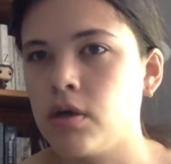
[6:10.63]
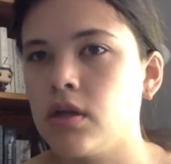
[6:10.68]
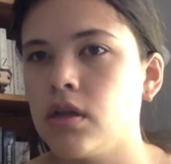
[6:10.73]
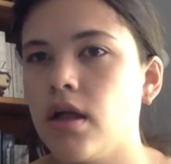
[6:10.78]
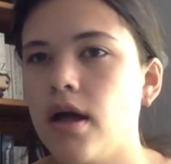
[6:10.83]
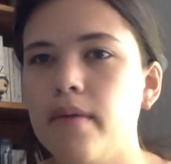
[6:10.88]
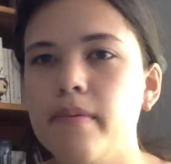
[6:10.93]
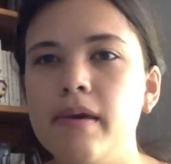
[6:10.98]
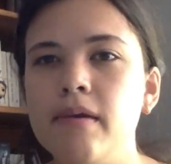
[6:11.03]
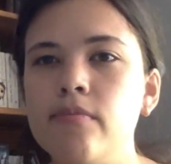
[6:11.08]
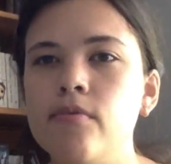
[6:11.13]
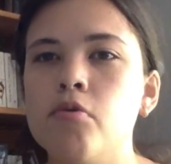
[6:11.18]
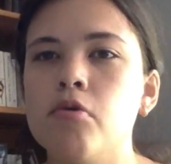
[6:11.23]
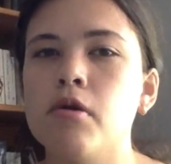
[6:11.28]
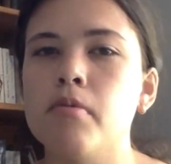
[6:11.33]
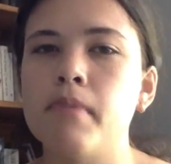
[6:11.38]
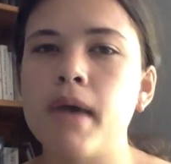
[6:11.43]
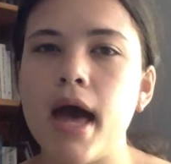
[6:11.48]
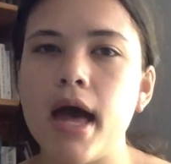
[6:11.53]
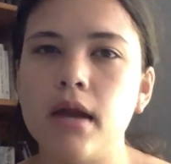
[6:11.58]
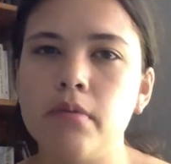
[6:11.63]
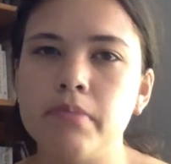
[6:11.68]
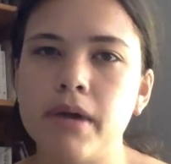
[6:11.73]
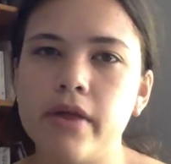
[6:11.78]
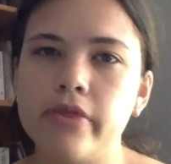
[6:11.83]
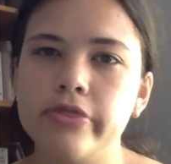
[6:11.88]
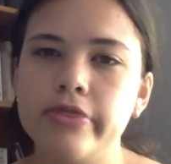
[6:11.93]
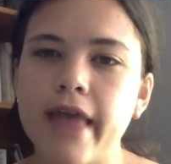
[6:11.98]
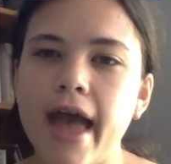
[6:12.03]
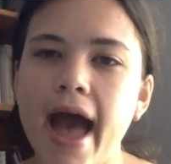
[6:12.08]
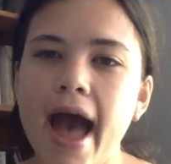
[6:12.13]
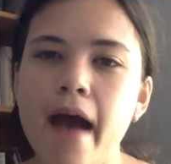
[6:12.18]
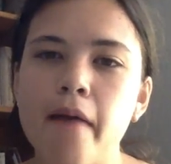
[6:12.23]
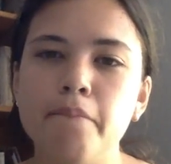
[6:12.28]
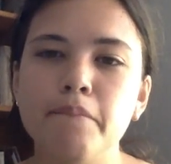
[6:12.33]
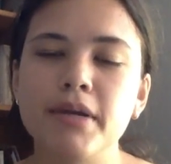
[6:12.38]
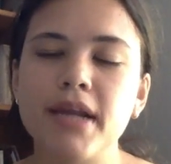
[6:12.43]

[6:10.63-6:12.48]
a lot of people were mad about that.